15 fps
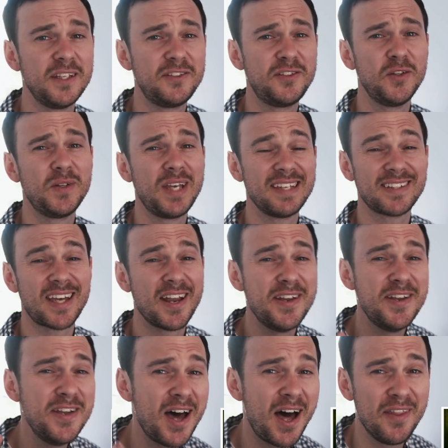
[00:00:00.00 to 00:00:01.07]
This dude gets
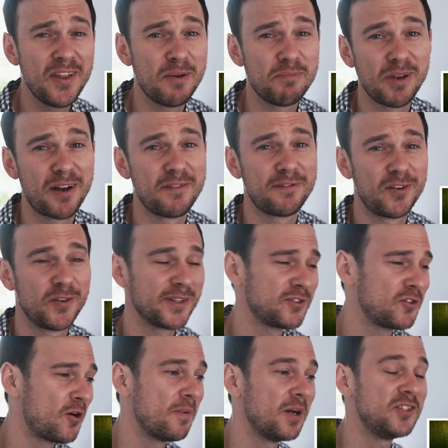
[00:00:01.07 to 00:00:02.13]
another blunt force
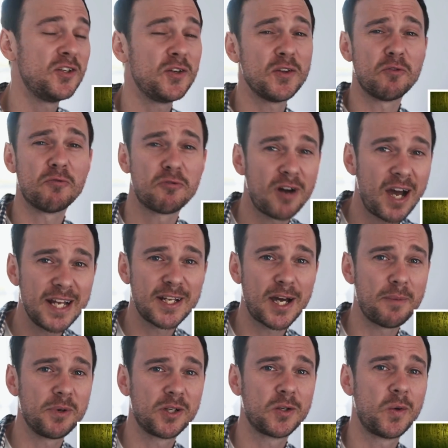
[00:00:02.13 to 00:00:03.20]
trauma to the right
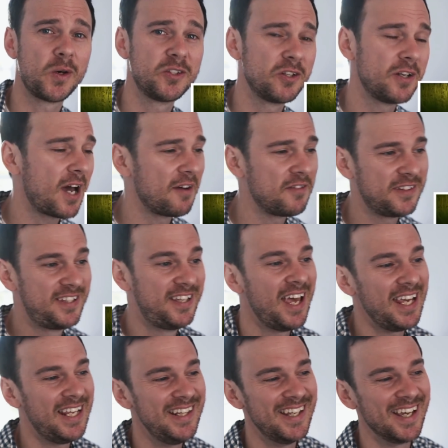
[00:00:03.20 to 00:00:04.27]
upper quadrant. I've
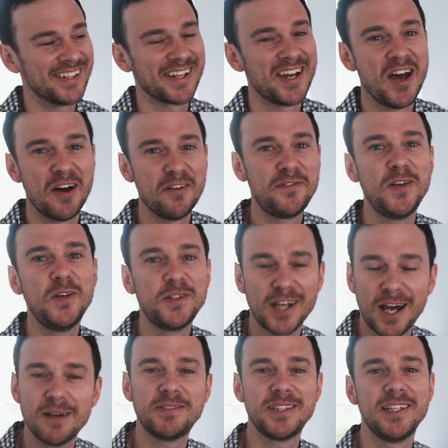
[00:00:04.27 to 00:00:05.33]
seen this a few
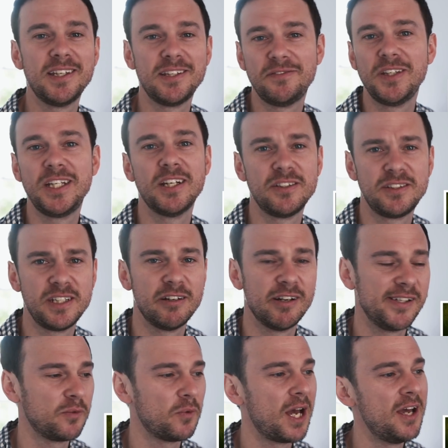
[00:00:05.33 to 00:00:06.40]
times in this video
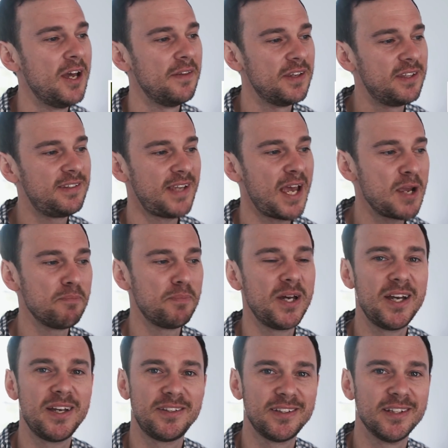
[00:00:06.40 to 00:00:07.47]
series where the same
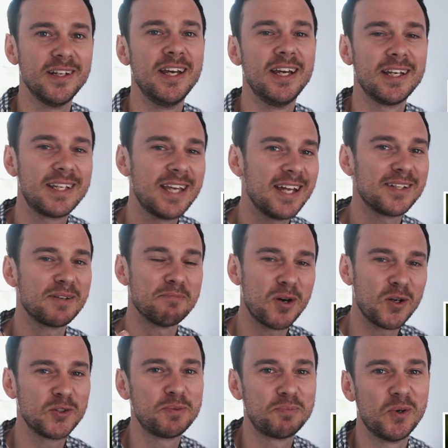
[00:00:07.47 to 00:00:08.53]
person gets
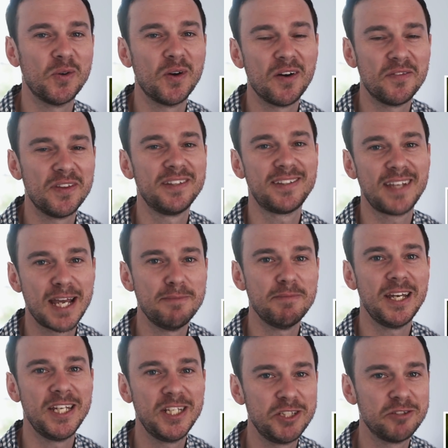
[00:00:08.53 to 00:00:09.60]
multiple of the same
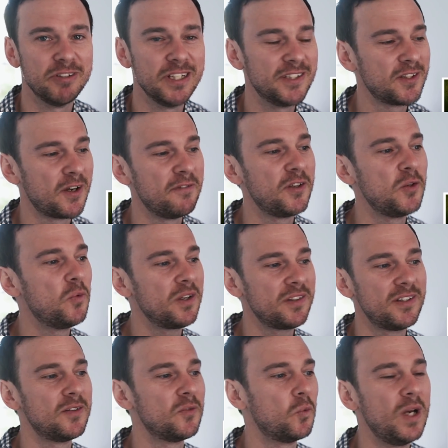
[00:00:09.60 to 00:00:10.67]
injury. So if he
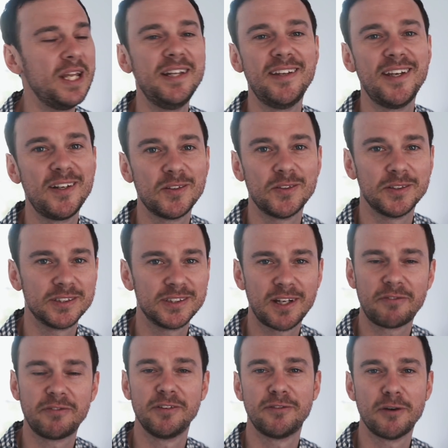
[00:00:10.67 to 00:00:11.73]
wasn't winded or
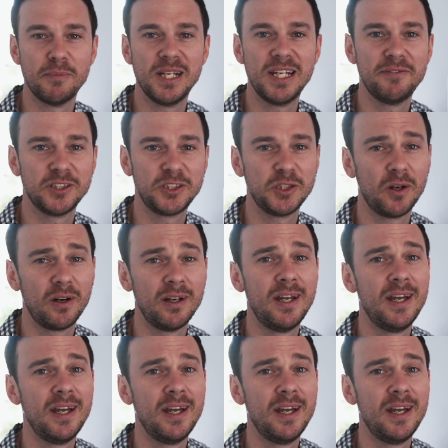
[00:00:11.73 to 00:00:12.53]
suffering from a liver shot,